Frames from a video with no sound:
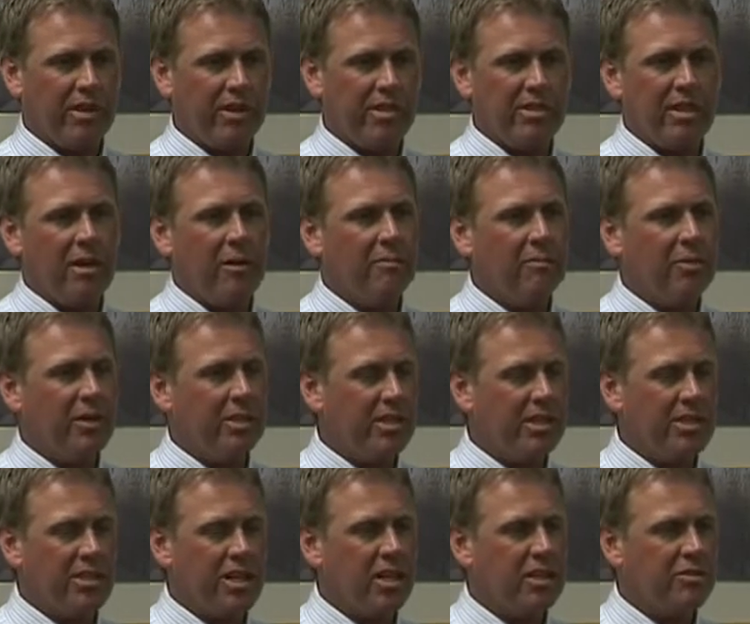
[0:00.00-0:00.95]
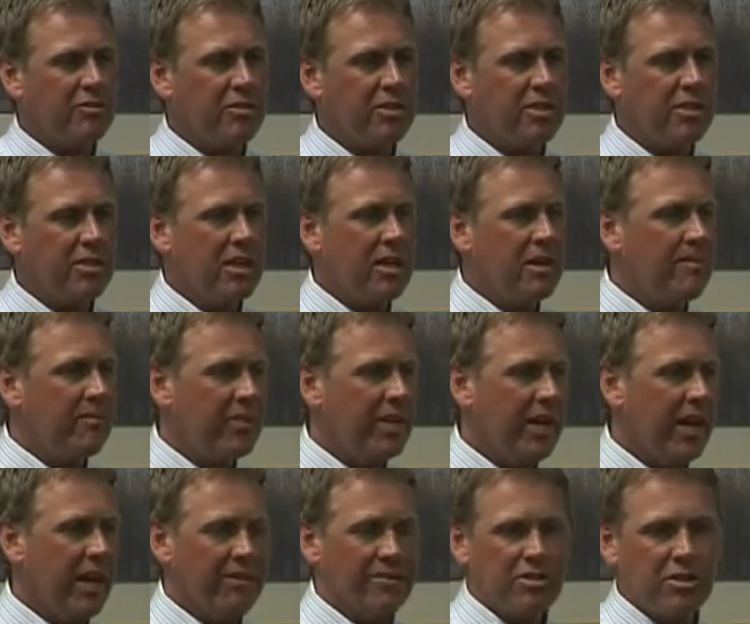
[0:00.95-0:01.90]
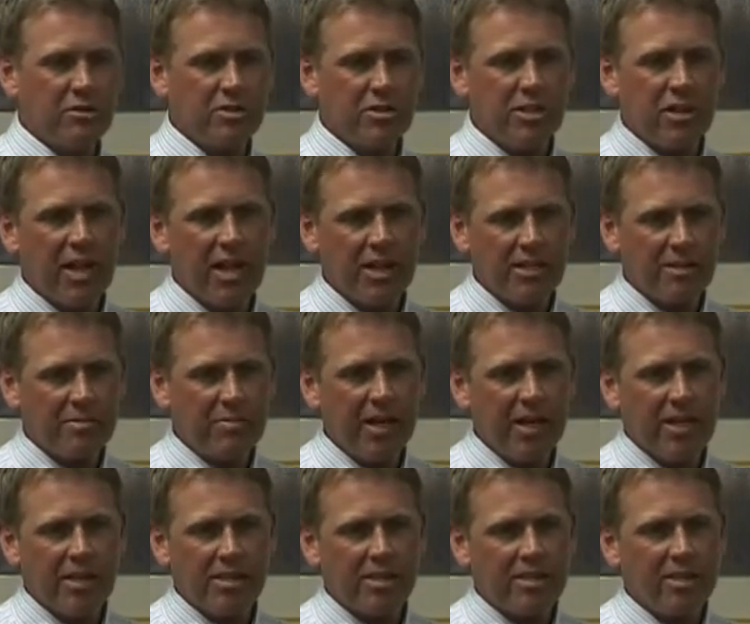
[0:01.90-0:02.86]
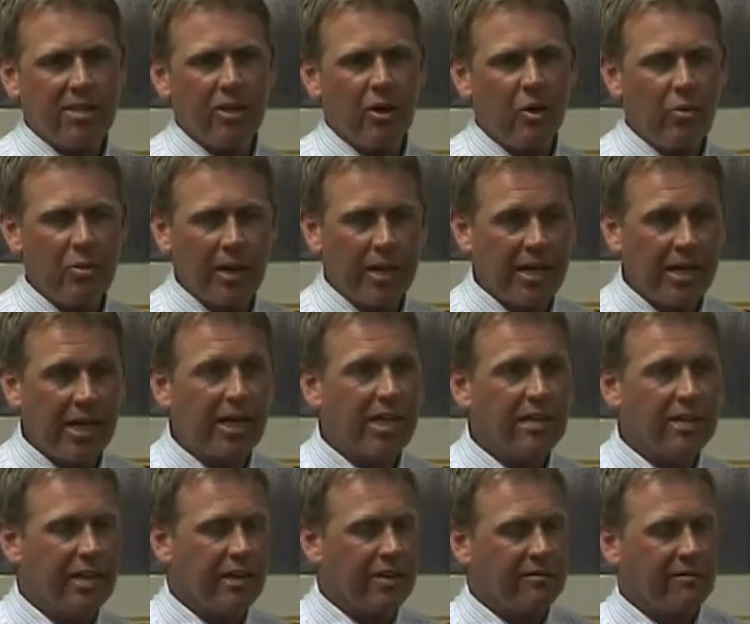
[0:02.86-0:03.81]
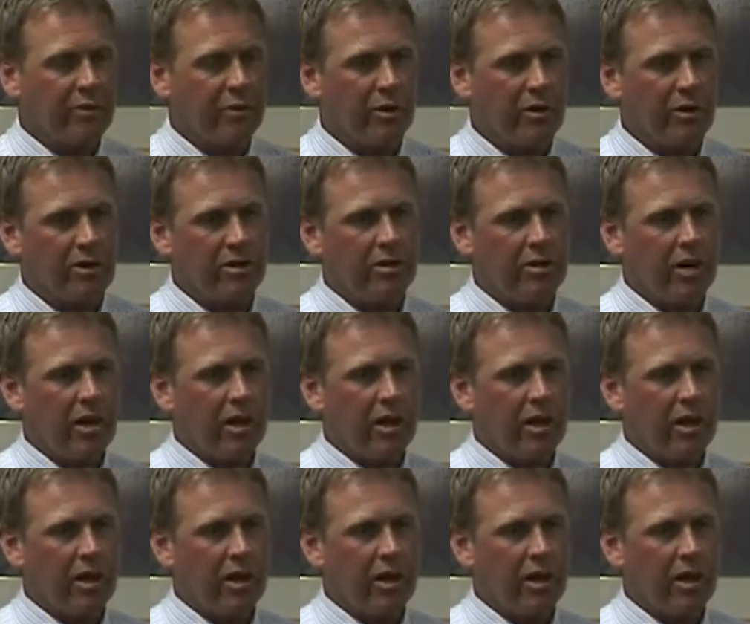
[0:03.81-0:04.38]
These countries that have socialized medicine that don't pay anything for it